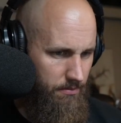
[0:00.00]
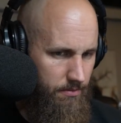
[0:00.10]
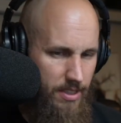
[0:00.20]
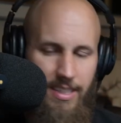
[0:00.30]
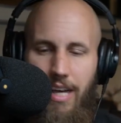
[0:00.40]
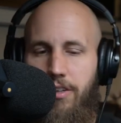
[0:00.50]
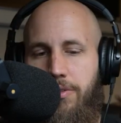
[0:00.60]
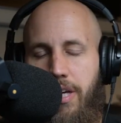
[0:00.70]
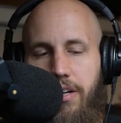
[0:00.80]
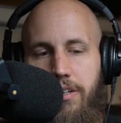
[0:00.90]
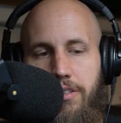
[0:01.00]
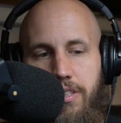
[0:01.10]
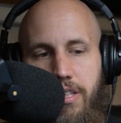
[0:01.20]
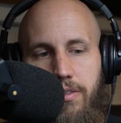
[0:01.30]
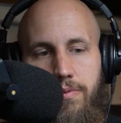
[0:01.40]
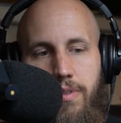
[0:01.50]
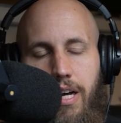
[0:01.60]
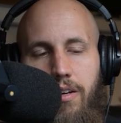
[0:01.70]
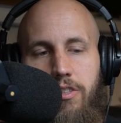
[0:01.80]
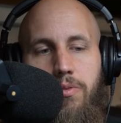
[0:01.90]
is how you carry yourself,
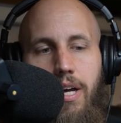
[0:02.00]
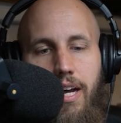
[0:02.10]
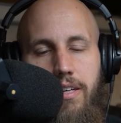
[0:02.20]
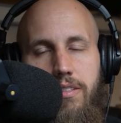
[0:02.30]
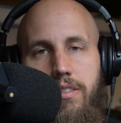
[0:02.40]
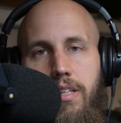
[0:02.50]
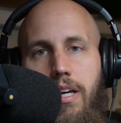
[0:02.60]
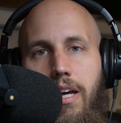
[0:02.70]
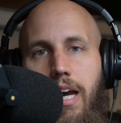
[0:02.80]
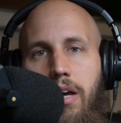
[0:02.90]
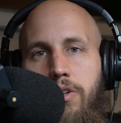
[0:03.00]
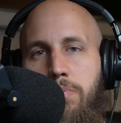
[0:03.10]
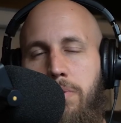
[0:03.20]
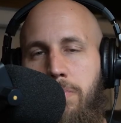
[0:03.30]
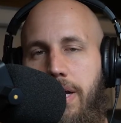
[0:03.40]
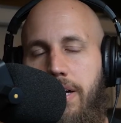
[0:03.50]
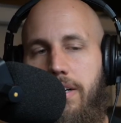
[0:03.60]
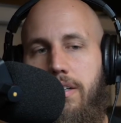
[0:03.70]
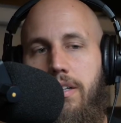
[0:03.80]
how you act, how you prepare,